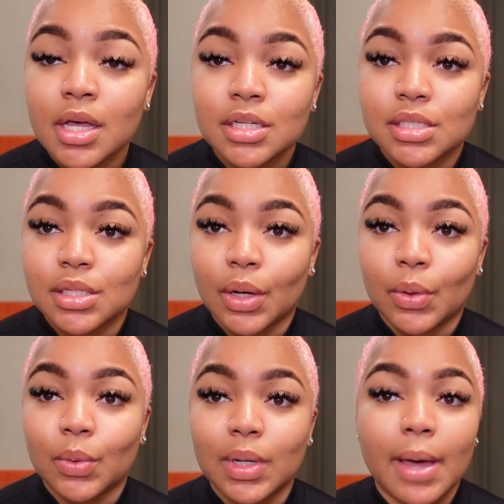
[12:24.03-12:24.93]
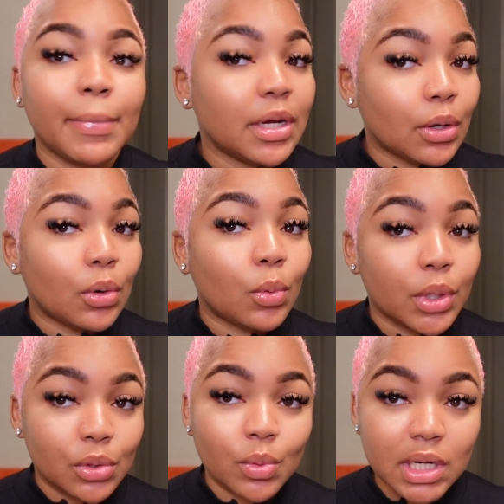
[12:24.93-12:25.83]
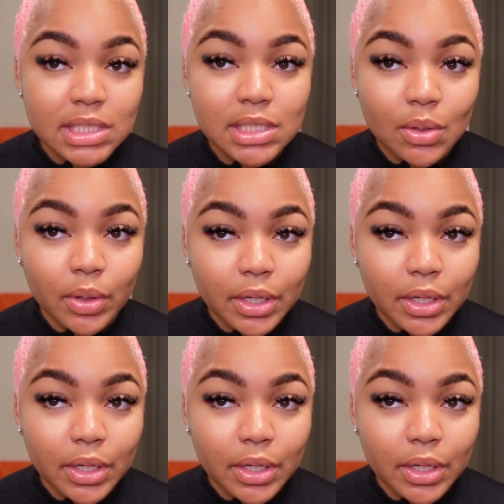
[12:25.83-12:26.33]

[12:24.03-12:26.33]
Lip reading: So let me know what you want to see on